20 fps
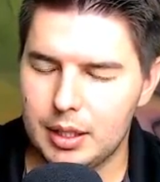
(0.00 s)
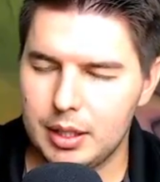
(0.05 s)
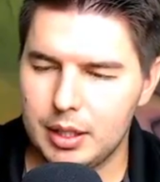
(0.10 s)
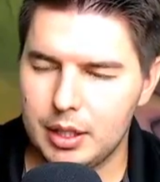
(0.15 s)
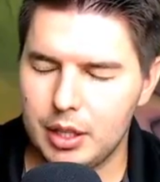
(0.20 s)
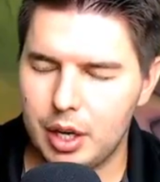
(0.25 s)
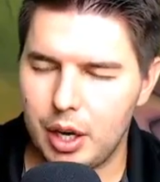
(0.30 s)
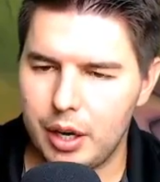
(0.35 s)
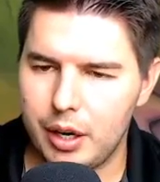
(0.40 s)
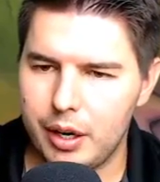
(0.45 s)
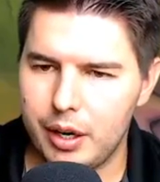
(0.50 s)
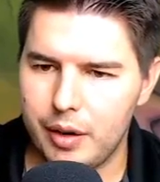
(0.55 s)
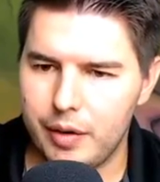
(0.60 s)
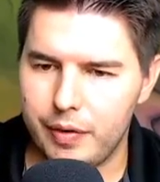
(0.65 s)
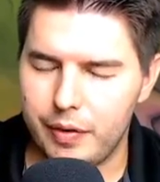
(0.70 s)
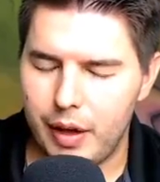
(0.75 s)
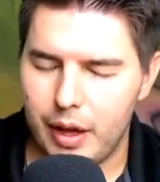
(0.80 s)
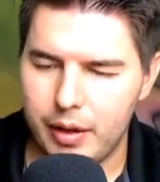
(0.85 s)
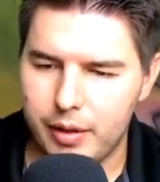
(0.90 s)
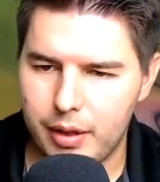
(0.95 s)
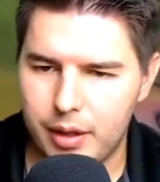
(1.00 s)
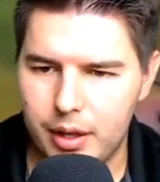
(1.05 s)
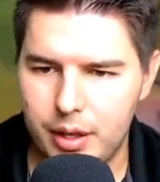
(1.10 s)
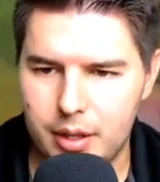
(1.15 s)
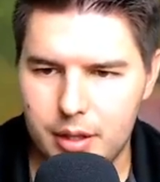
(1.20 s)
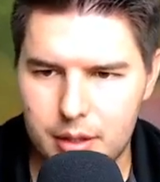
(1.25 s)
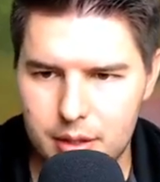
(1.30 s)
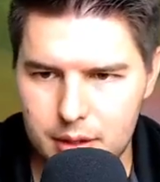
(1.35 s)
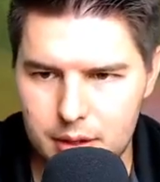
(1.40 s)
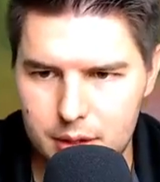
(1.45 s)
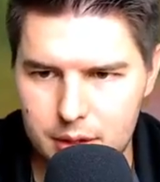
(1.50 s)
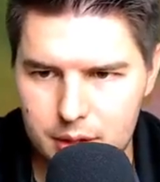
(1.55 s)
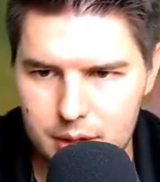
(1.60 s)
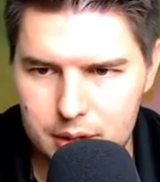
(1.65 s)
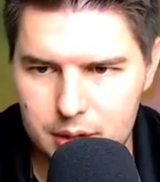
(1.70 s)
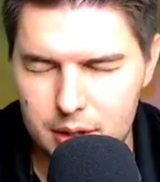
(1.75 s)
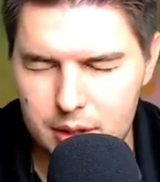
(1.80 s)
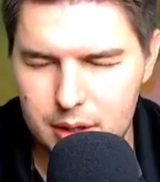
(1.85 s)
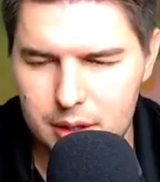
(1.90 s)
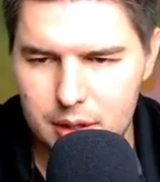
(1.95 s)
Guardian of Faith
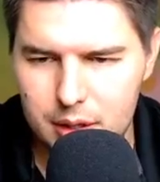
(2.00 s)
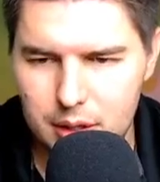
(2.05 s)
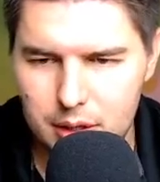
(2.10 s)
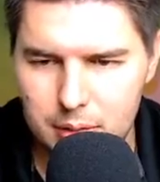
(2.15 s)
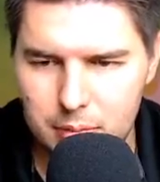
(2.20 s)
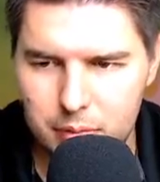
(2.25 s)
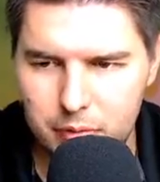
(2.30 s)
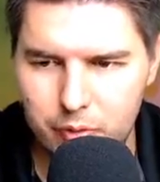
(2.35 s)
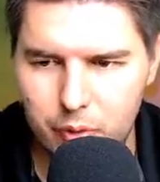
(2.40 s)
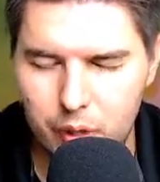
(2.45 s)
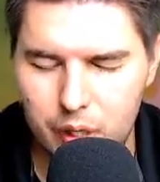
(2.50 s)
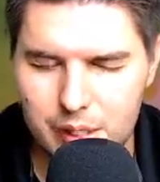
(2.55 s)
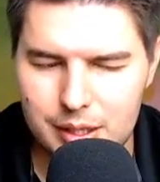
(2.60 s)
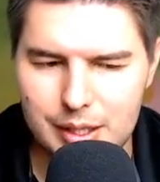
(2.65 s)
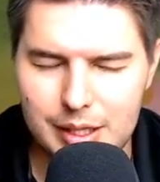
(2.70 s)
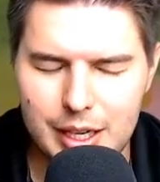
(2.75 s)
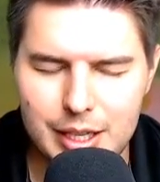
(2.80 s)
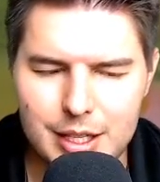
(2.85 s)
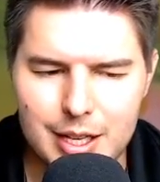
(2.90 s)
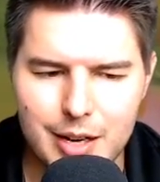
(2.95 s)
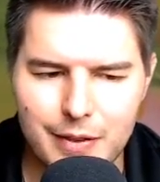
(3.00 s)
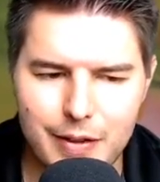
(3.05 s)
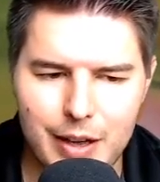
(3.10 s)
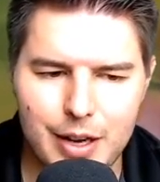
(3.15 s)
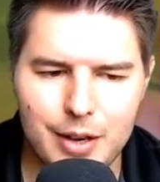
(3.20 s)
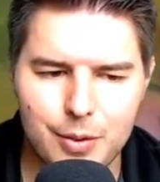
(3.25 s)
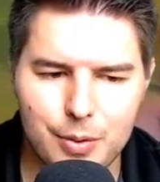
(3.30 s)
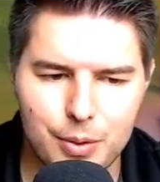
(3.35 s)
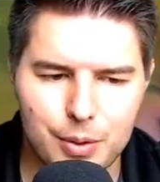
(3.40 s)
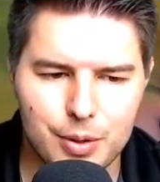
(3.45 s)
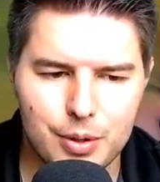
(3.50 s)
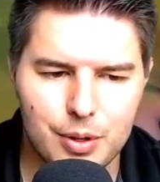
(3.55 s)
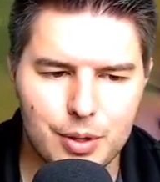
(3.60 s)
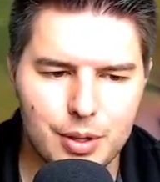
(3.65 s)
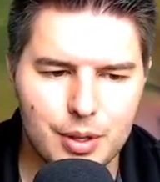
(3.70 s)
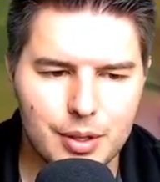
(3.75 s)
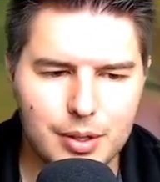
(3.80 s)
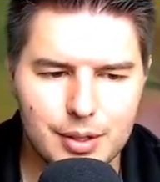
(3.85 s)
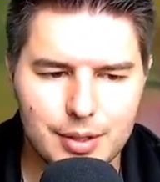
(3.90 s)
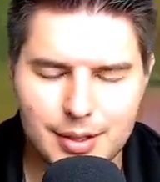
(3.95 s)
before Extinction Event
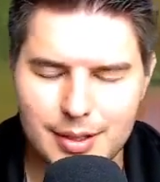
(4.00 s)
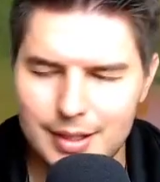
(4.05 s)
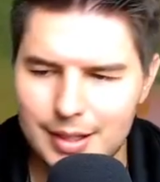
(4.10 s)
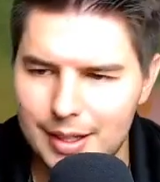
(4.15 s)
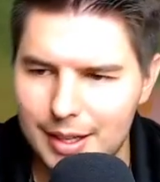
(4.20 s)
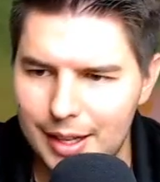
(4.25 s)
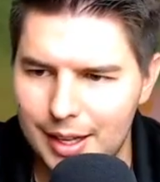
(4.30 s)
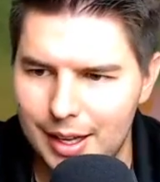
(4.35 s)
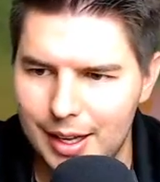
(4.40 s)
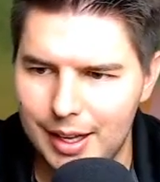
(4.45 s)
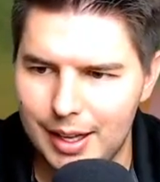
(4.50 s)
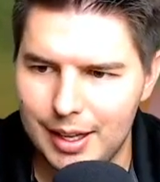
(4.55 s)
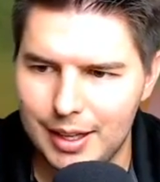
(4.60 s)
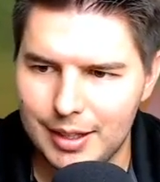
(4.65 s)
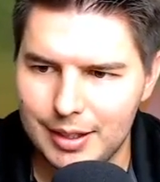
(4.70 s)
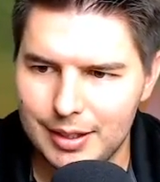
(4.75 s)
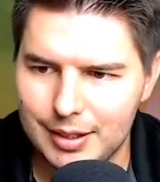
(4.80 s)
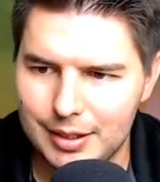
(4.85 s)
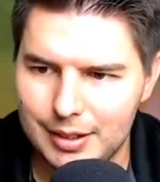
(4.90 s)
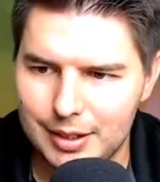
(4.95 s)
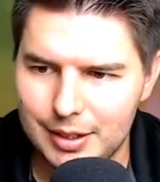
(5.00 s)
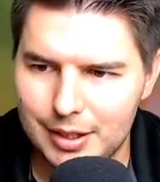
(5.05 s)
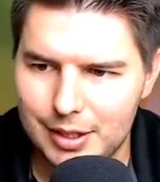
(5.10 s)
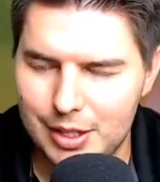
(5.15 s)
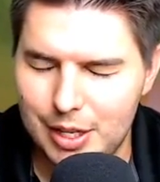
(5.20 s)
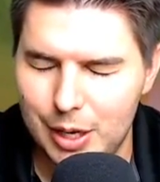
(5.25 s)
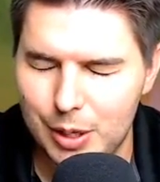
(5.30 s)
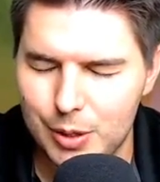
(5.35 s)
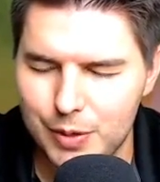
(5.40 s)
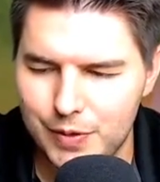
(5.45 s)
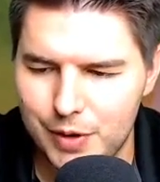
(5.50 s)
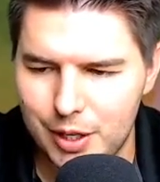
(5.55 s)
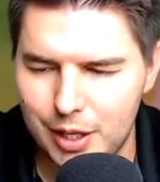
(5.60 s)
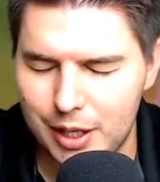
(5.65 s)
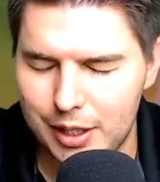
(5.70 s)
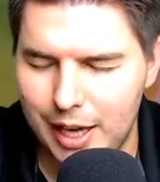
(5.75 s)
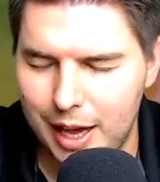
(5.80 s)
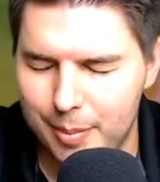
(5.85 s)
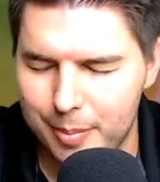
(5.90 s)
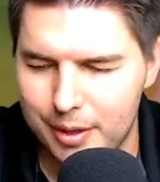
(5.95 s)
or Shadow's Verdict
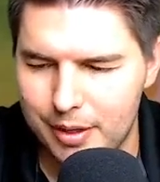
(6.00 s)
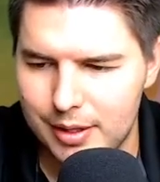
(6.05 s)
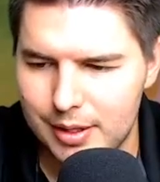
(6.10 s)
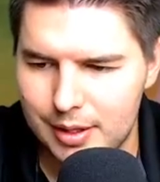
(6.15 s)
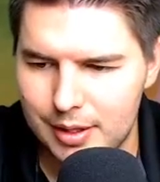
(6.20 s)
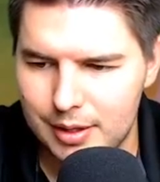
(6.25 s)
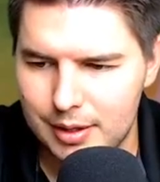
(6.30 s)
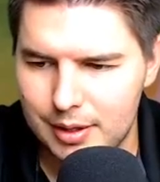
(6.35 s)
happens.